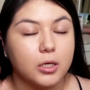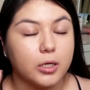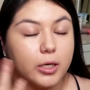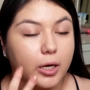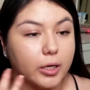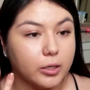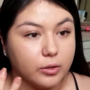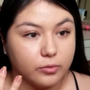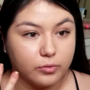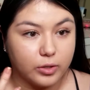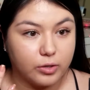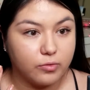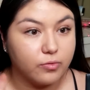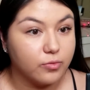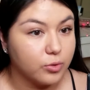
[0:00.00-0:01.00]
kind of
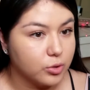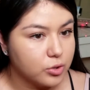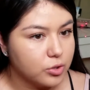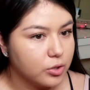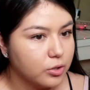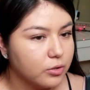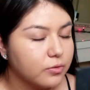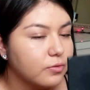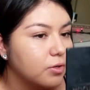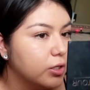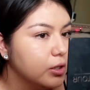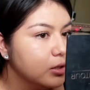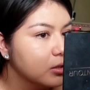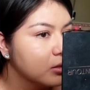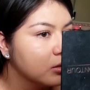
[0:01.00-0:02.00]
like filter on your
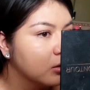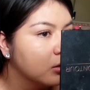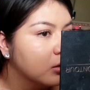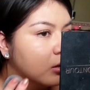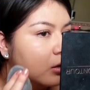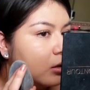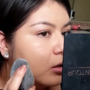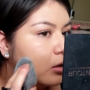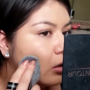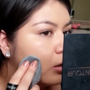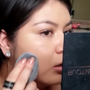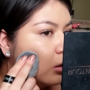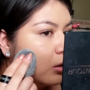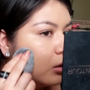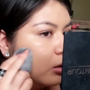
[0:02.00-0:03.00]
face,
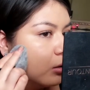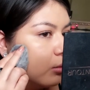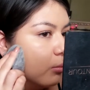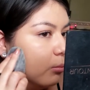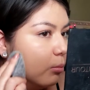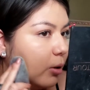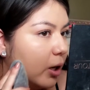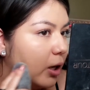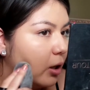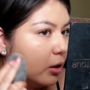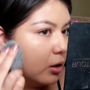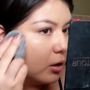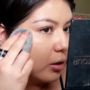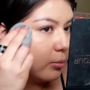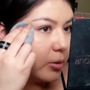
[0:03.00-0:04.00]
but
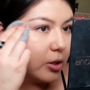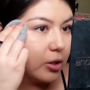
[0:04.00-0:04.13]
I mean